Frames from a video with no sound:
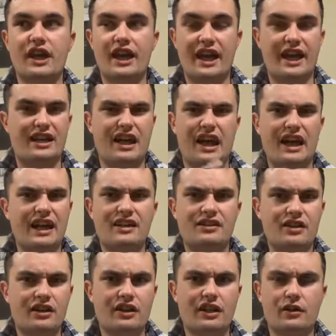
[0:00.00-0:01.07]
And I had
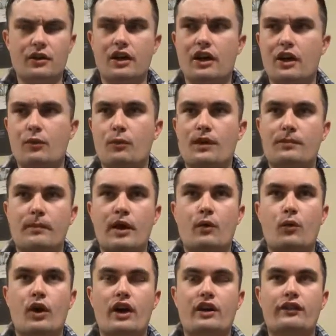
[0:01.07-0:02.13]
done it with my
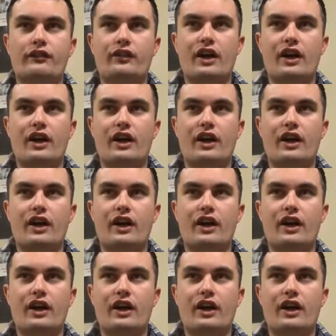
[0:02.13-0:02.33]
wife.